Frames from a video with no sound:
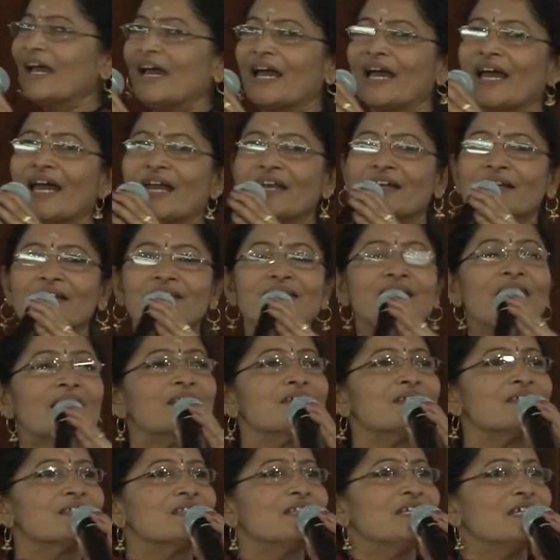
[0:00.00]
And that
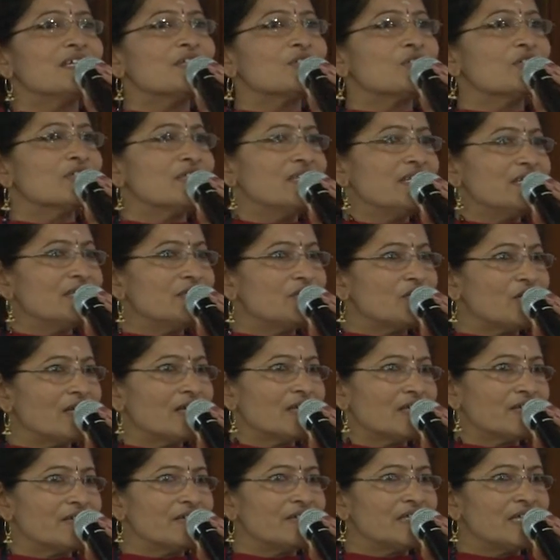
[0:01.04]
is the Kshiti
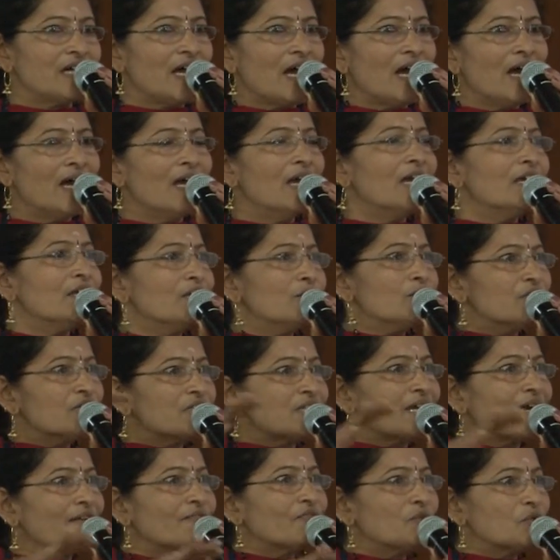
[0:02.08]
Jana Kriya. You
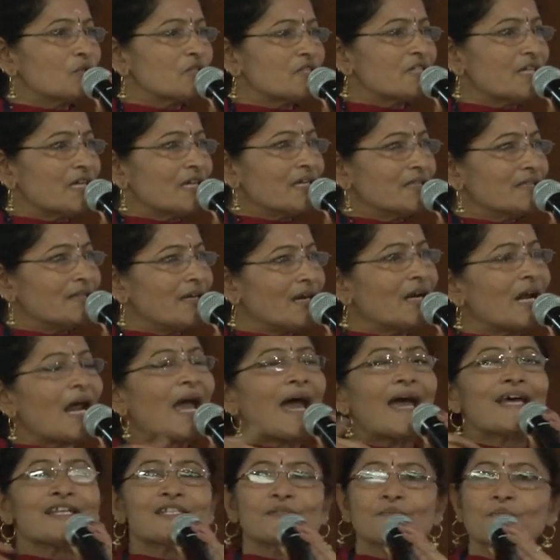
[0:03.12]
just have to stay there
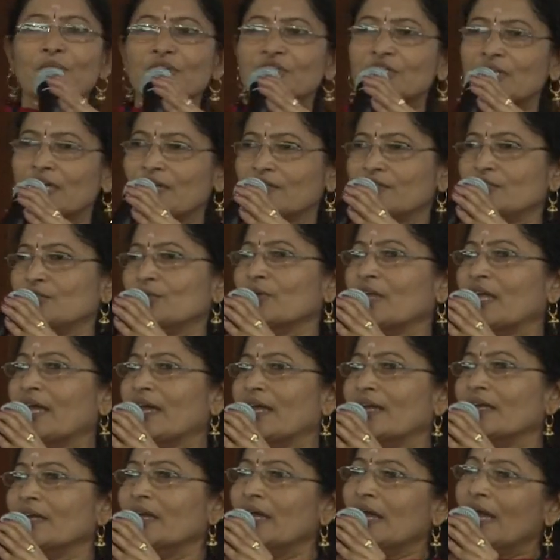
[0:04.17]
as much as you
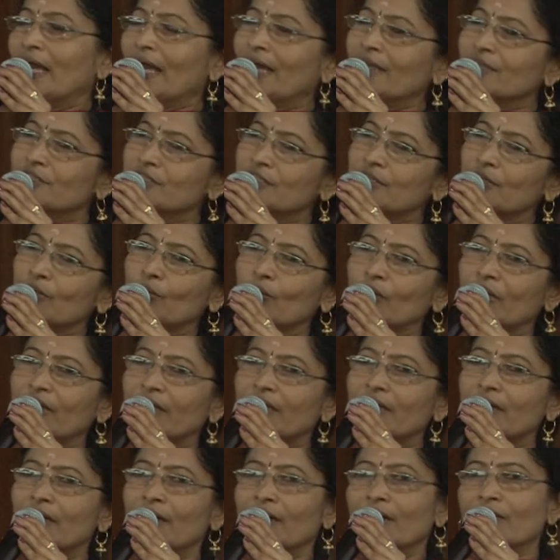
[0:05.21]
can and
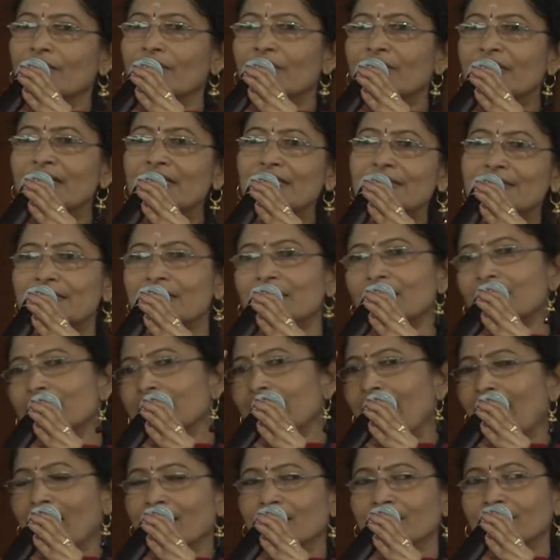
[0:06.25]
slowly releasing
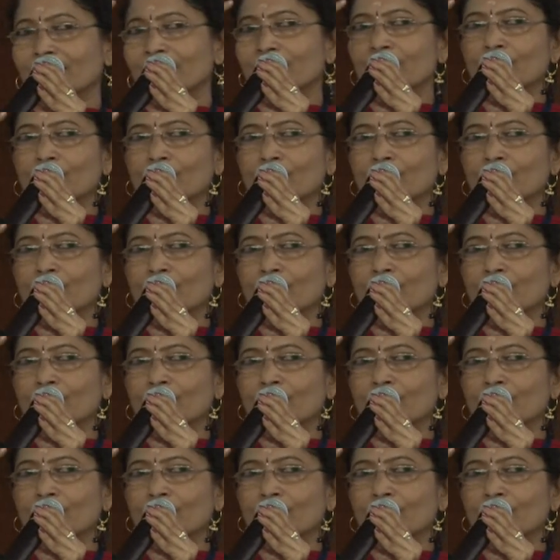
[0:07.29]
that,